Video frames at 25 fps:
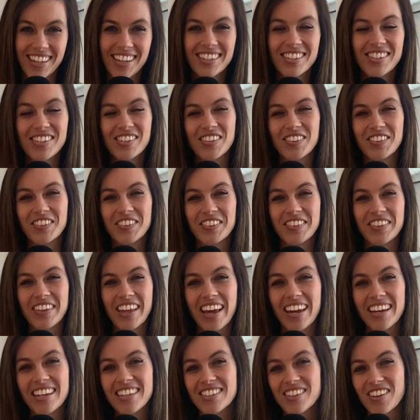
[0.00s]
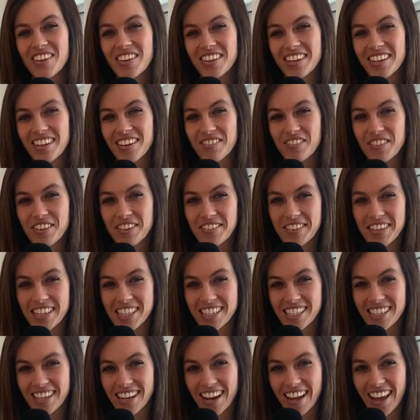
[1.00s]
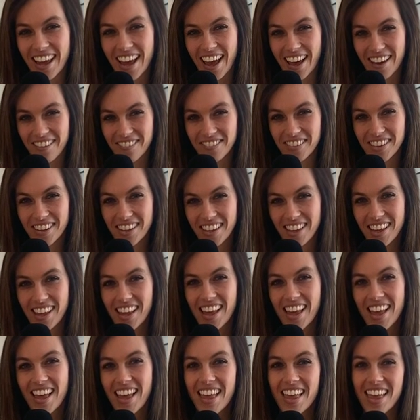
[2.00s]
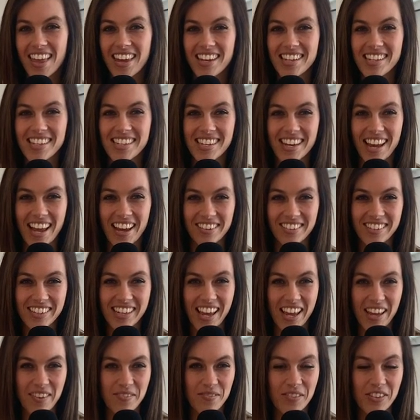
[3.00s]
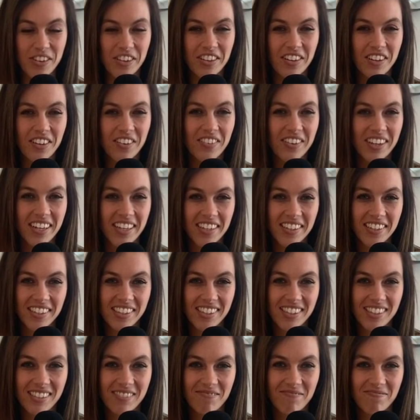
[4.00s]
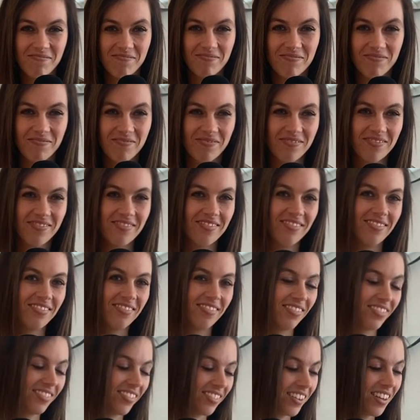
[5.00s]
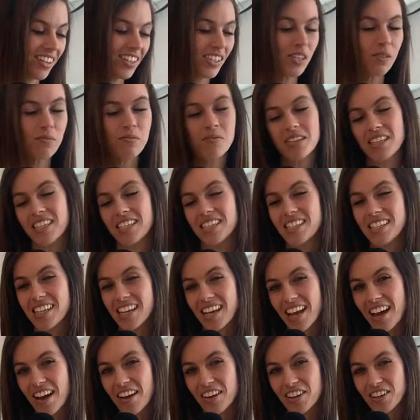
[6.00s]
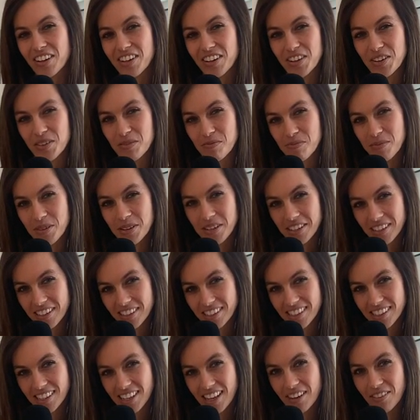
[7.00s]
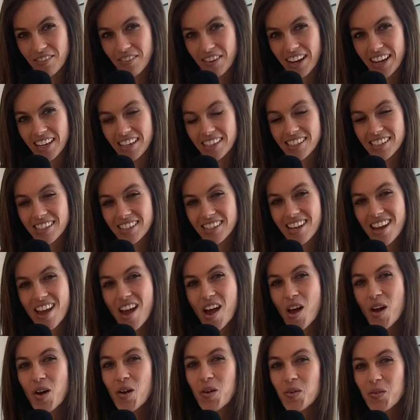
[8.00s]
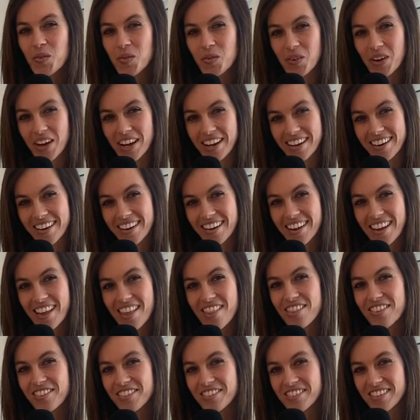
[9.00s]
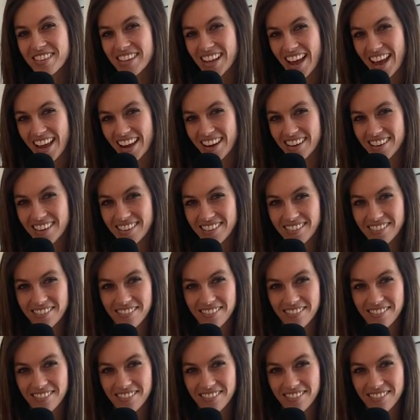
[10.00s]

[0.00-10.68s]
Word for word: So that is all the information I have. It is now time for the quiz please take out your notebooks and write 1 through 10.